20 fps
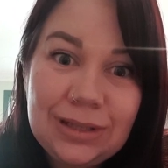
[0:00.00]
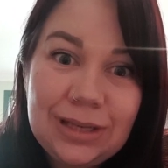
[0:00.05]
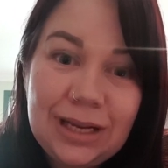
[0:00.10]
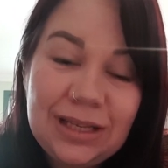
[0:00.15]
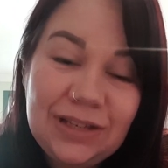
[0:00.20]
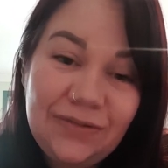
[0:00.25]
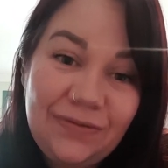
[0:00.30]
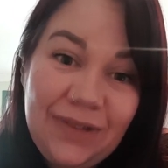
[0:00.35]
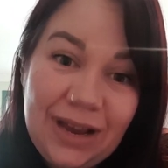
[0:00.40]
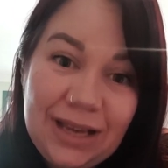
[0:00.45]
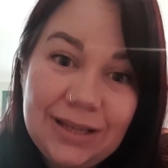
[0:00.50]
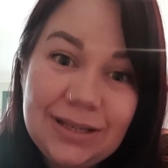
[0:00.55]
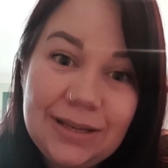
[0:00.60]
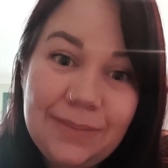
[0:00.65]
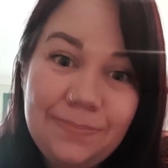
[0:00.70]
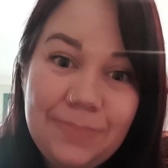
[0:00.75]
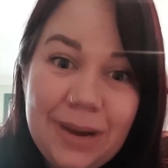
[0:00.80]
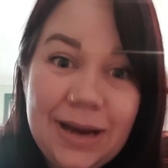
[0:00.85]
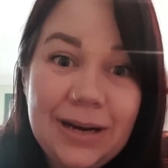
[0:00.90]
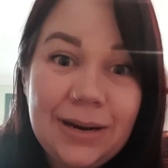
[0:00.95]
let's face
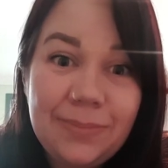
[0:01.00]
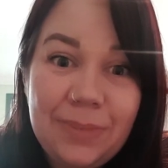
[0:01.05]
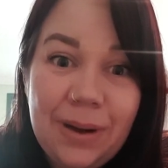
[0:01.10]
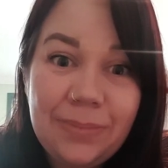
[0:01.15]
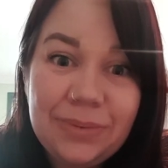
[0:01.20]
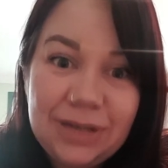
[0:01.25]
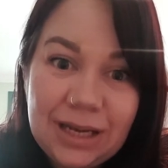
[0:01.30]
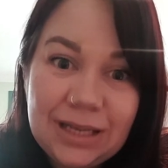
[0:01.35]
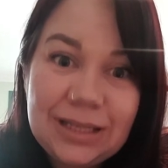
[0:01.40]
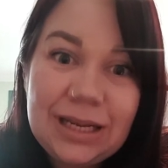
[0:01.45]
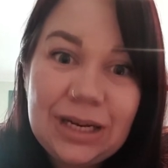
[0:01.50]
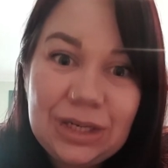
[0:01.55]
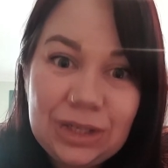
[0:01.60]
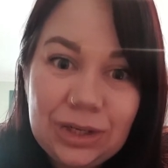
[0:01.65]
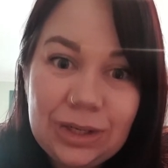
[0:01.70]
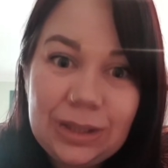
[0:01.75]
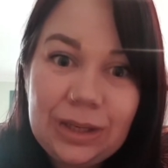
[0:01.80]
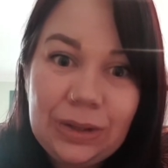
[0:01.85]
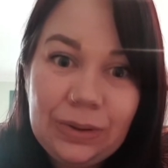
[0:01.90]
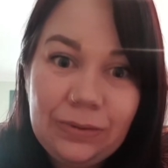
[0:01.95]
it, being a mum does that to
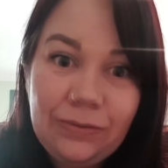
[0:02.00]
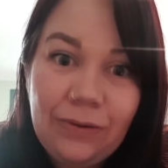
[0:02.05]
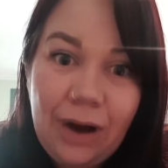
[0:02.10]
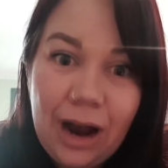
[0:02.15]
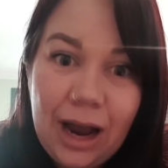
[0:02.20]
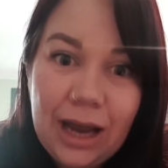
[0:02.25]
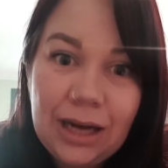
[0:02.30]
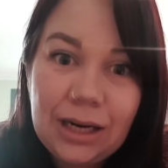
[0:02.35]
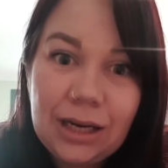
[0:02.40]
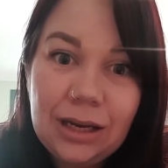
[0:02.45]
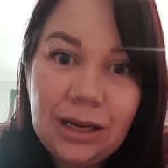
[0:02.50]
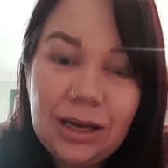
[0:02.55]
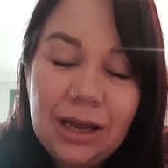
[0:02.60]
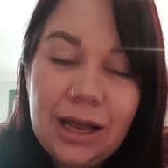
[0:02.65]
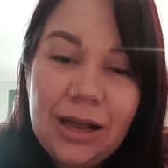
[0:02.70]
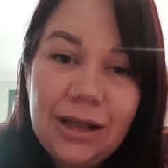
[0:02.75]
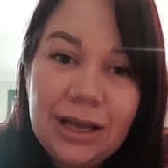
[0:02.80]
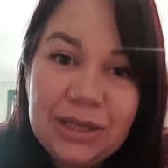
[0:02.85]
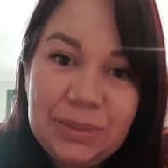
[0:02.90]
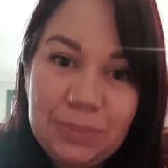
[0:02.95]
you, right?
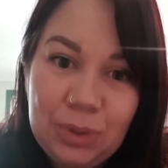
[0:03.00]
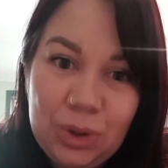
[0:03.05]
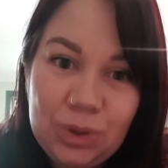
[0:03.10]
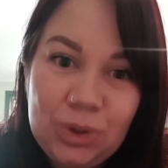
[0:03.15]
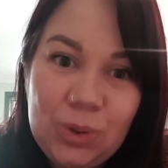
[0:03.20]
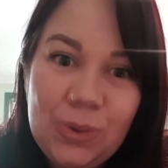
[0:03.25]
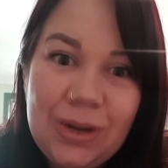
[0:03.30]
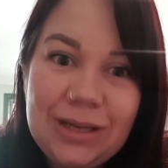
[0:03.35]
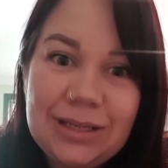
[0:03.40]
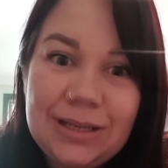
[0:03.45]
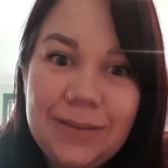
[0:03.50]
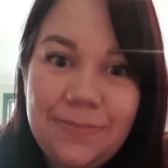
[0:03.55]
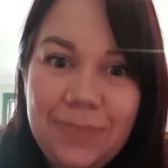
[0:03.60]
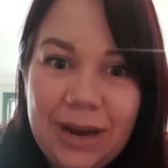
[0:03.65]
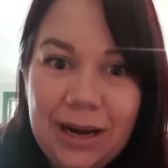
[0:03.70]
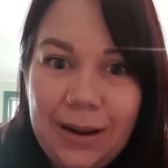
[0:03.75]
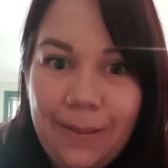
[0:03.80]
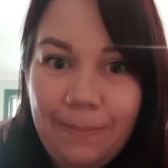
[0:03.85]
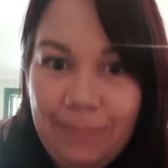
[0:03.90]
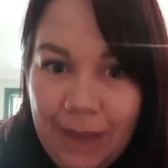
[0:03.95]
There's more to us than
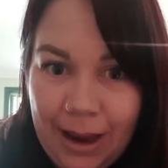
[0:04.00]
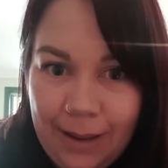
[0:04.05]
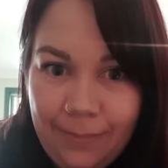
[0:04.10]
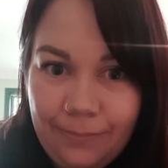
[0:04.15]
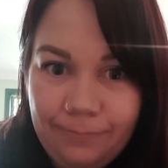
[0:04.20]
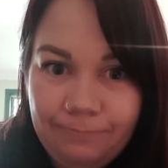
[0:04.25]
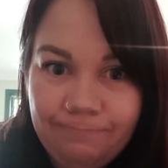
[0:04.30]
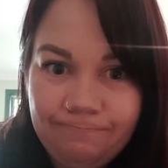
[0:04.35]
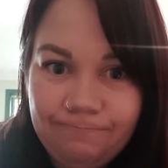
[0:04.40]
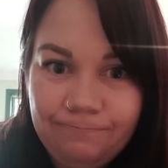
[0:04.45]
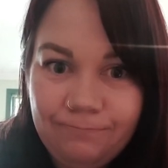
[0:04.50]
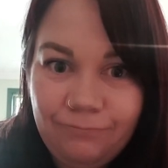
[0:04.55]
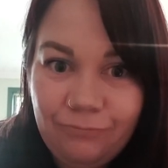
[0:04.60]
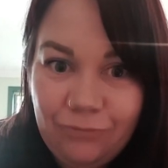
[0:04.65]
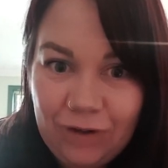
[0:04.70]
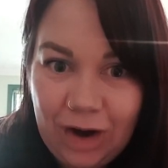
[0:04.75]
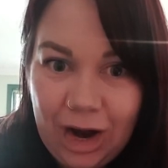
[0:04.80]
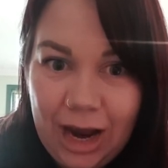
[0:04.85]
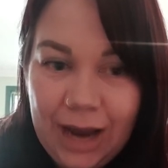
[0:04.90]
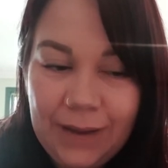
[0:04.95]
being a mum,
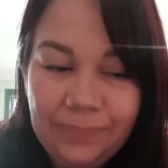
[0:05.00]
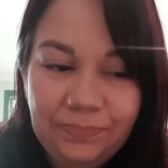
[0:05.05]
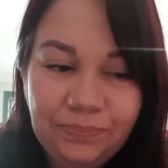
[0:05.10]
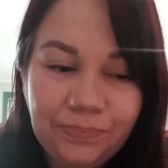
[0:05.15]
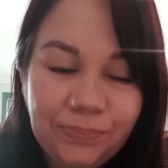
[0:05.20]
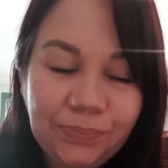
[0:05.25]
right?